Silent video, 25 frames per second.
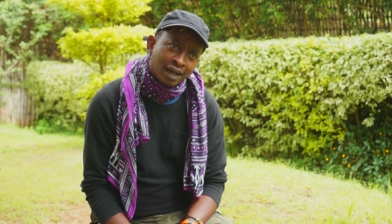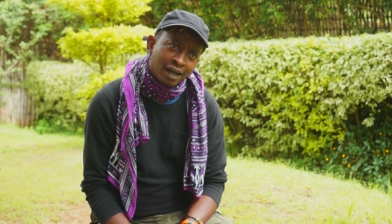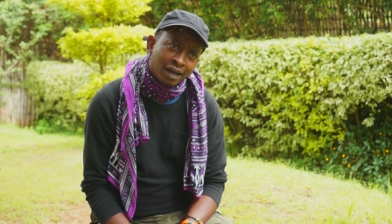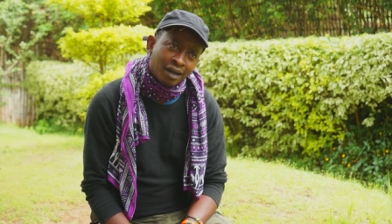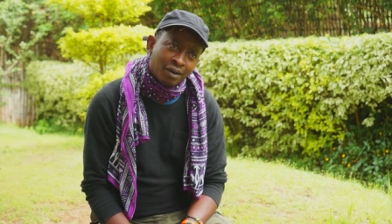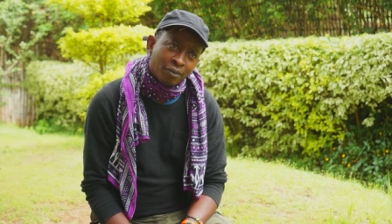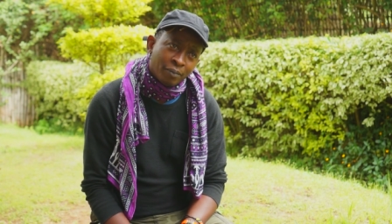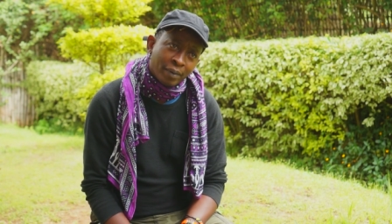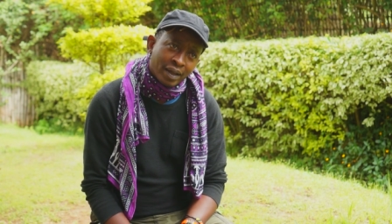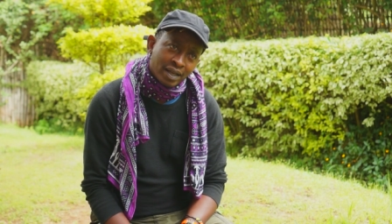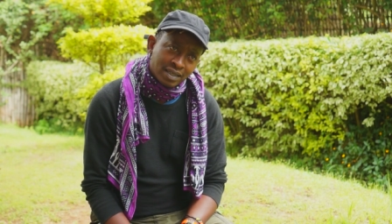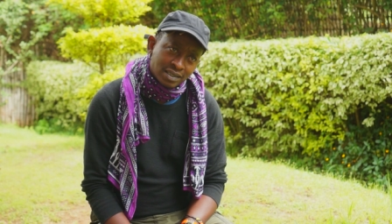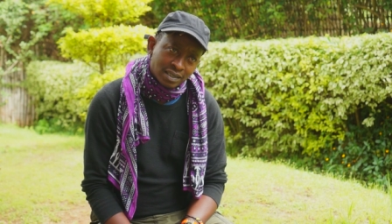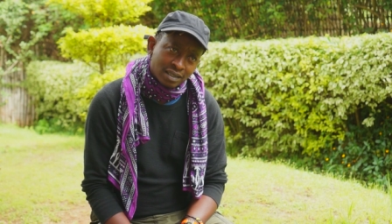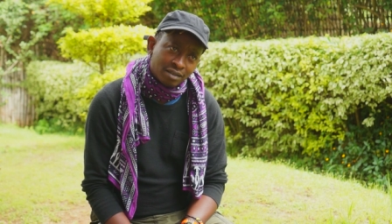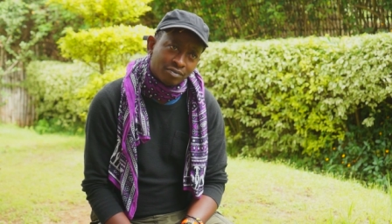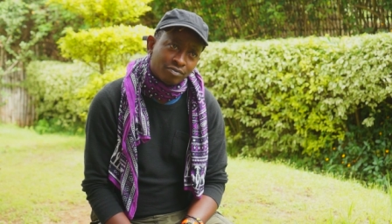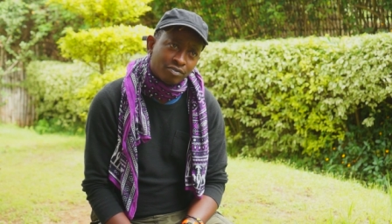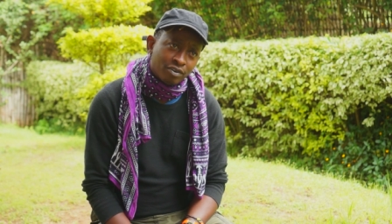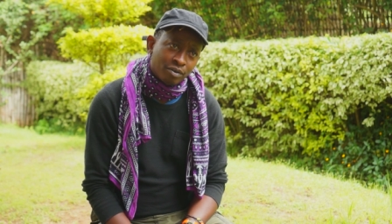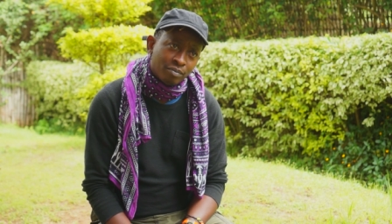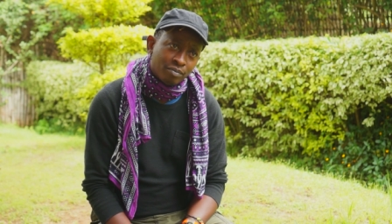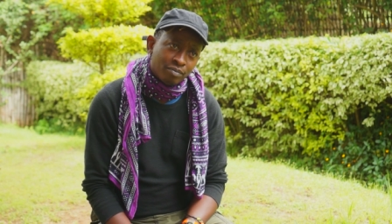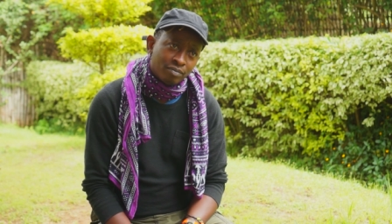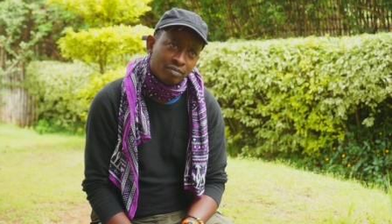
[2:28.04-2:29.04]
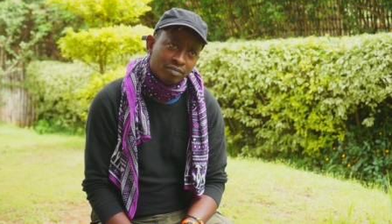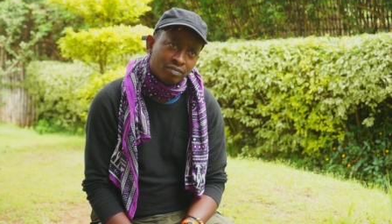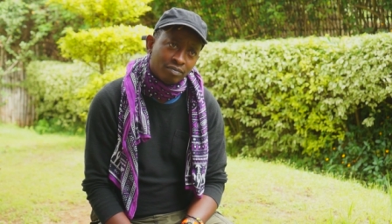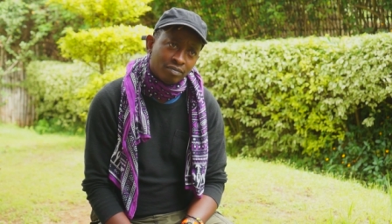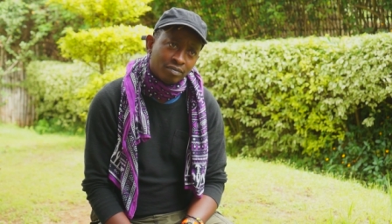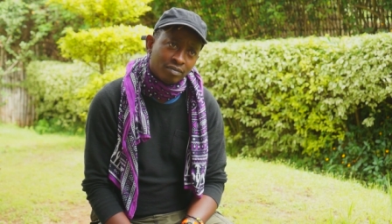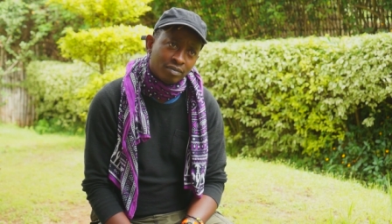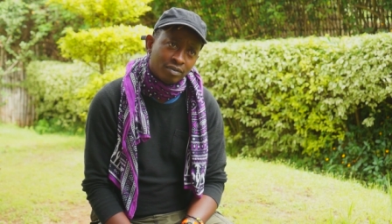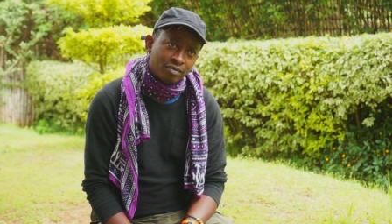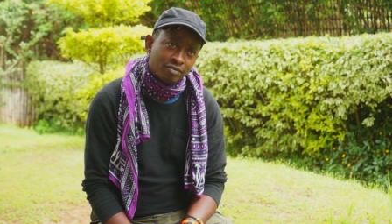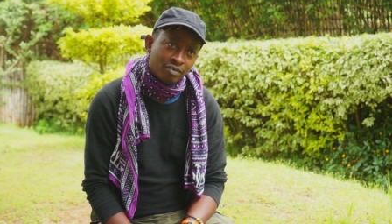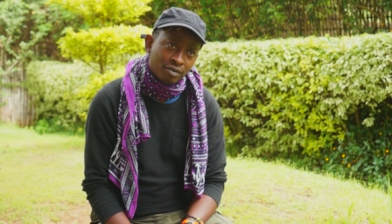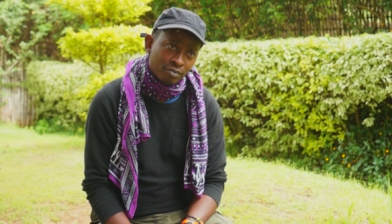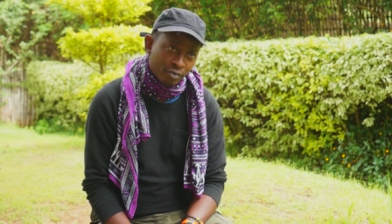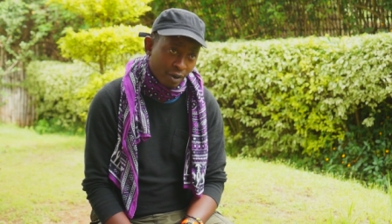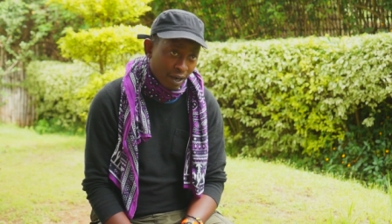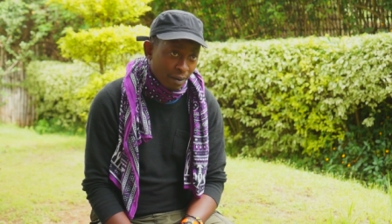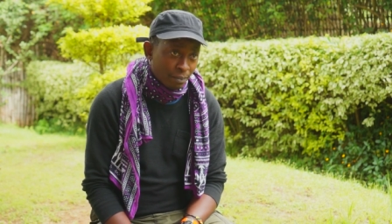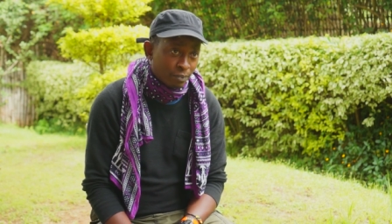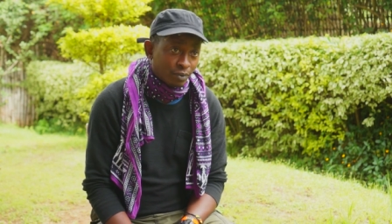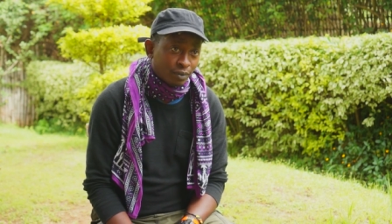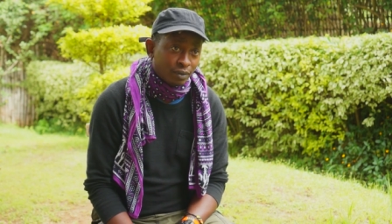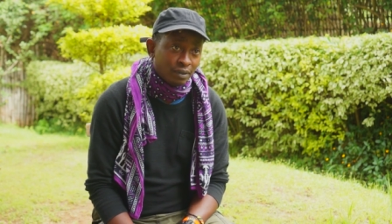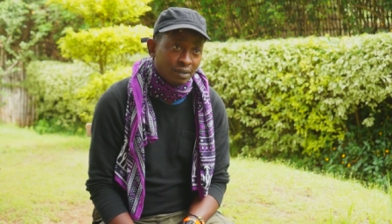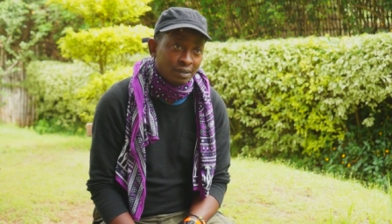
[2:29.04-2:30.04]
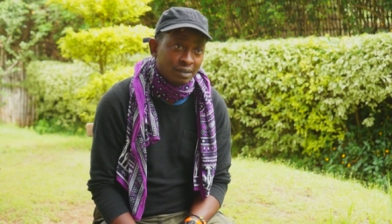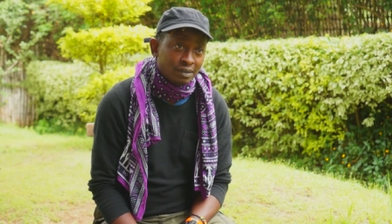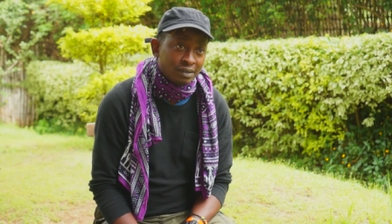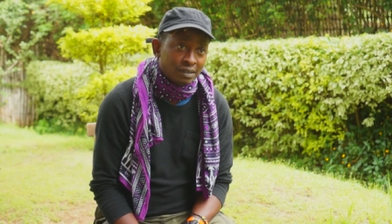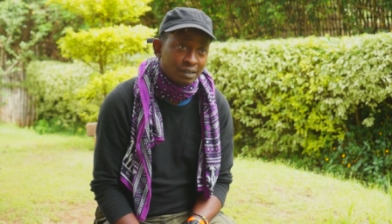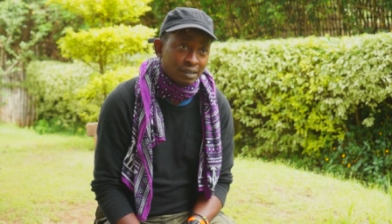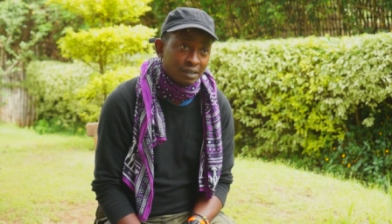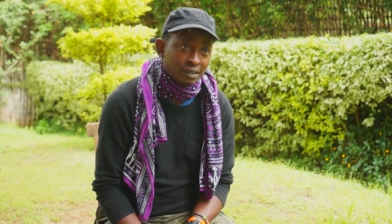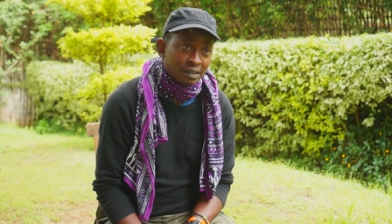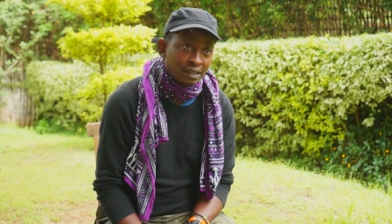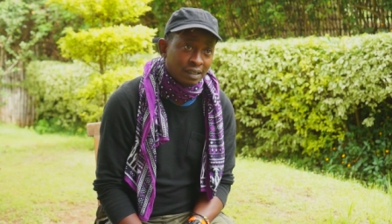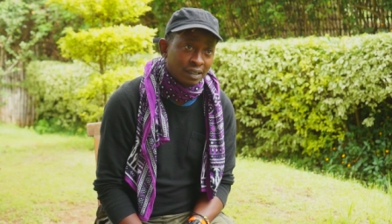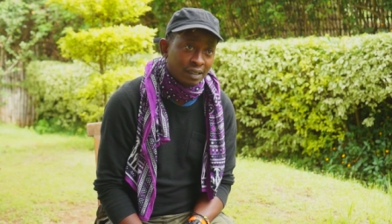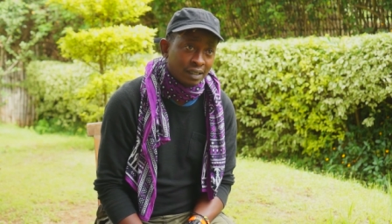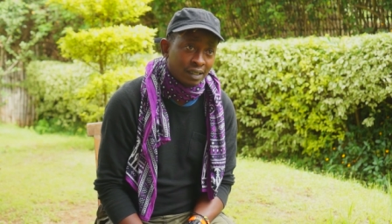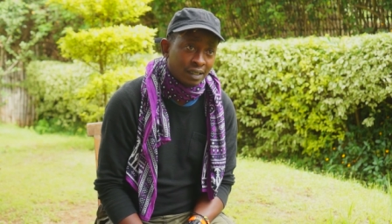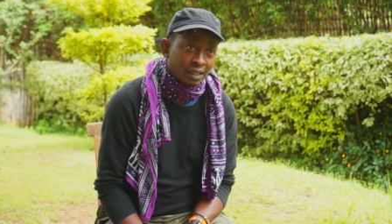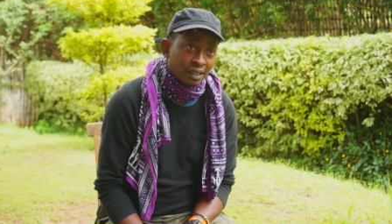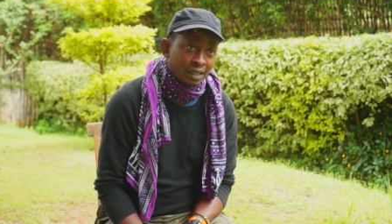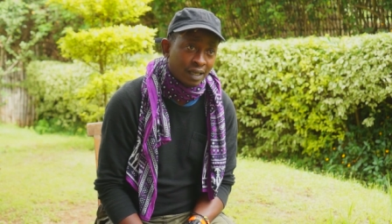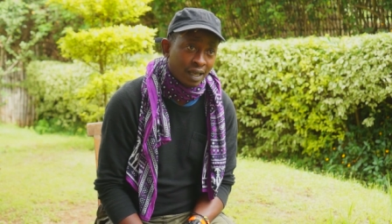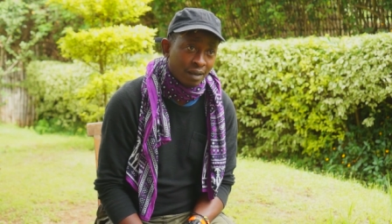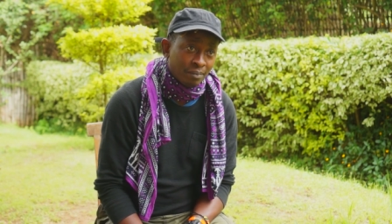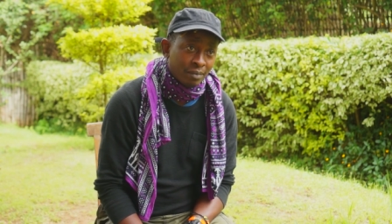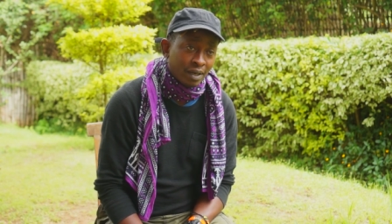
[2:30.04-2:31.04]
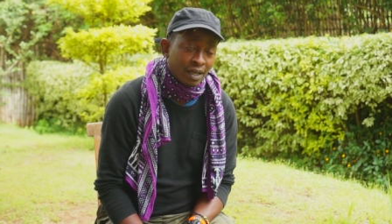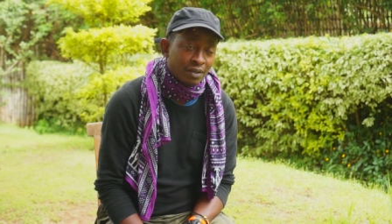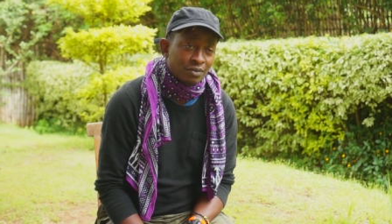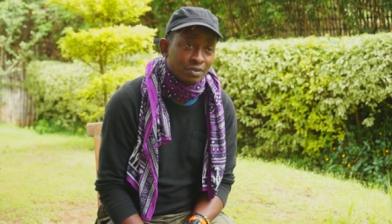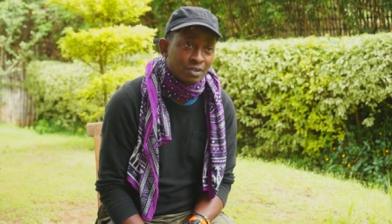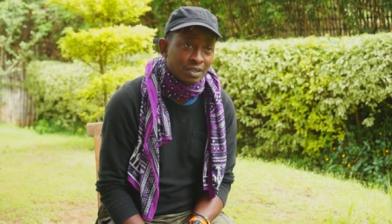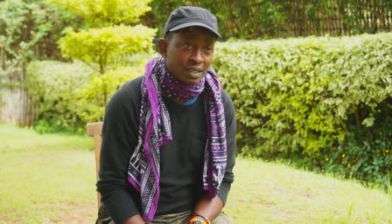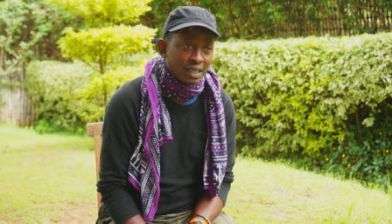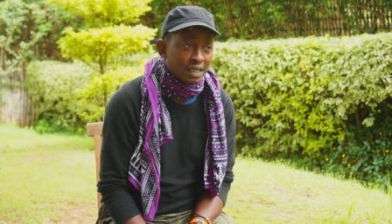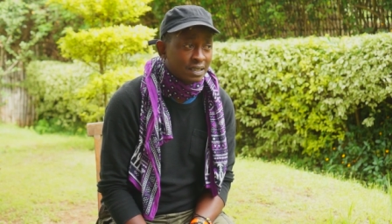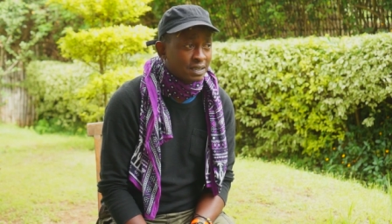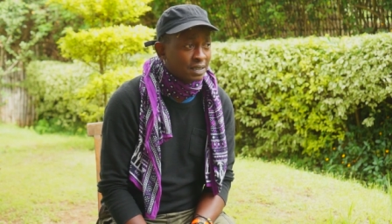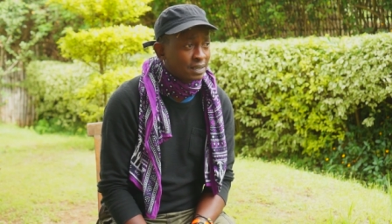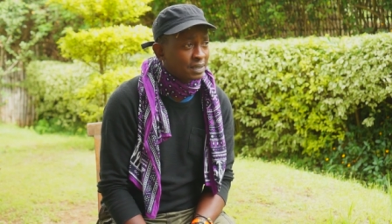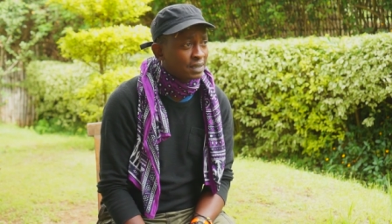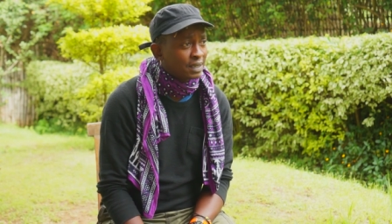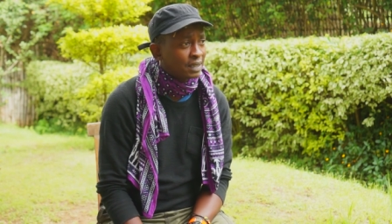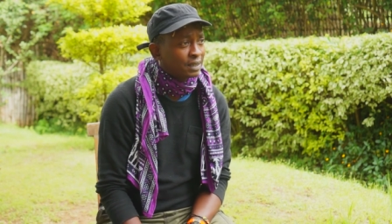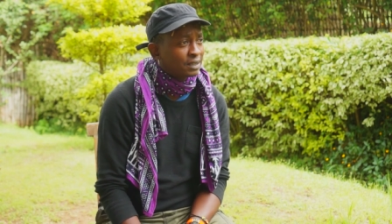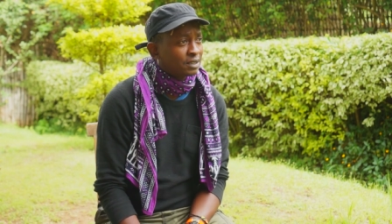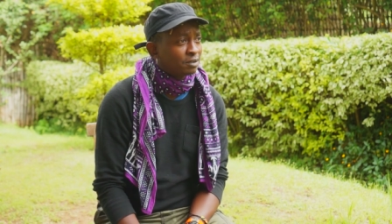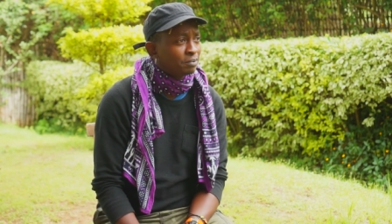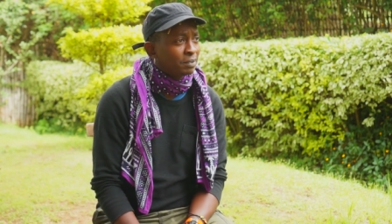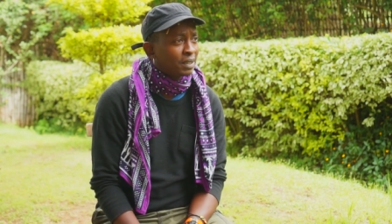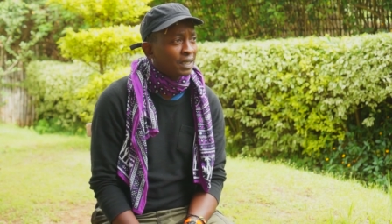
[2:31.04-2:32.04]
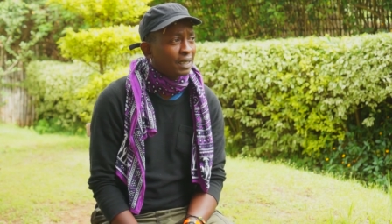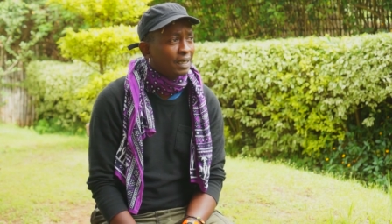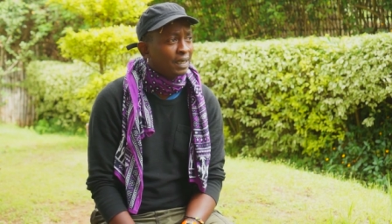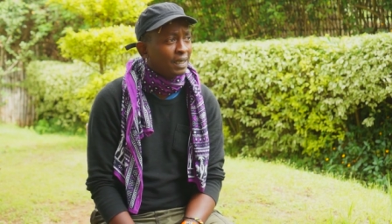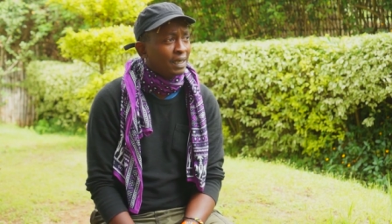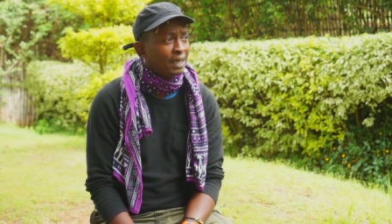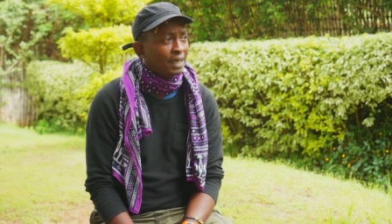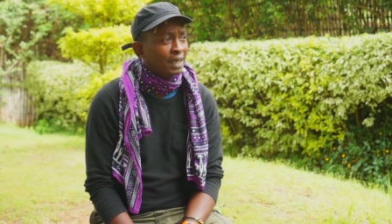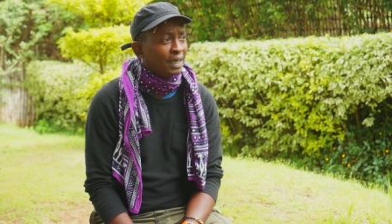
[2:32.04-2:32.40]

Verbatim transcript: A waiter from from Red Bull came downstairs and said to me,